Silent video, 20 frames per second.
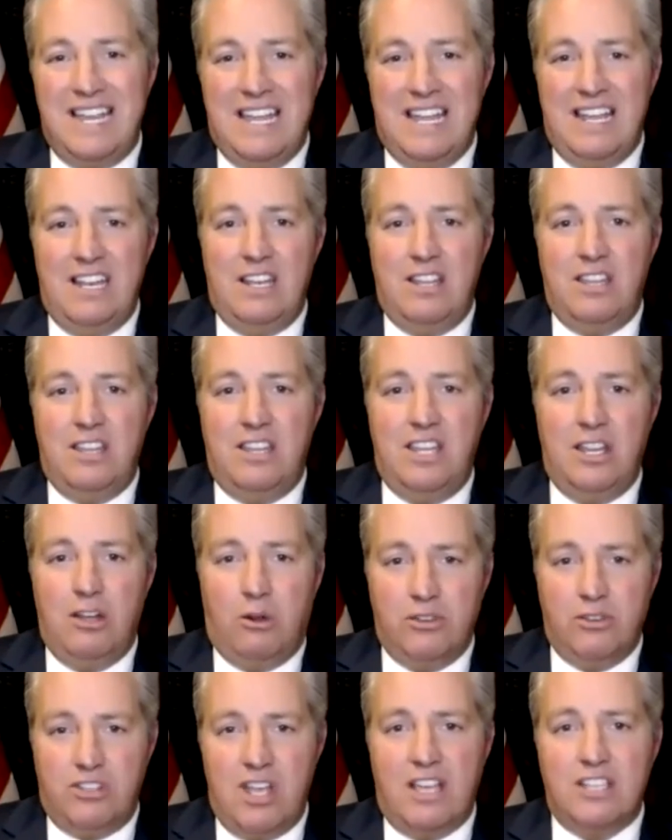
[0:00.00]
in the
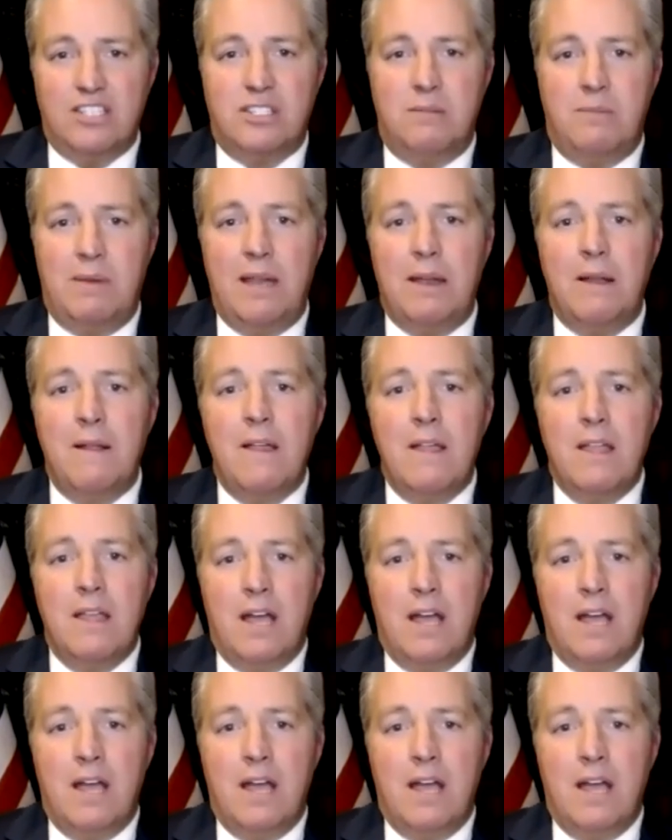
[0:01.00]
Old Testament,